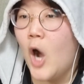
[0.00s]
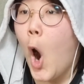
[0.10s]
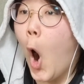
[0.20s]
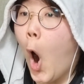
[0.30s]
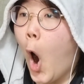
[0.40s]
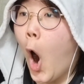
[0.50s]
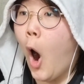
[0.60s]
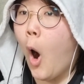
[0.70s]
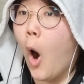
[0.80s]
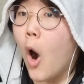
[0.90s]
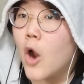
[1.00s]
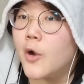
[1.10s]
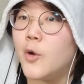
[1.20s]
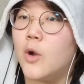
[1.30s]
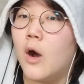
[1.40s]
Oh
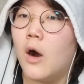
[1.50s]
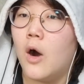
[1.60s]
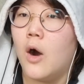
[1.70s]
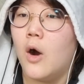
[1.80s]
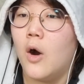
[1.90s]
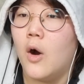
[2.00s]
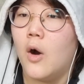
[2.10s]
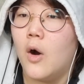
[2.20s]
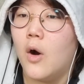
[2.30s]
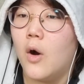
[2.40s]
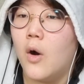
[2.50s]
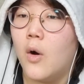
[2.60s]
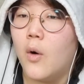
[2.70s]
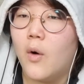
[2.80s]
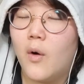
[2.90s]

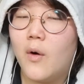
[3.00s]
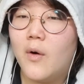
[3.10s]
no,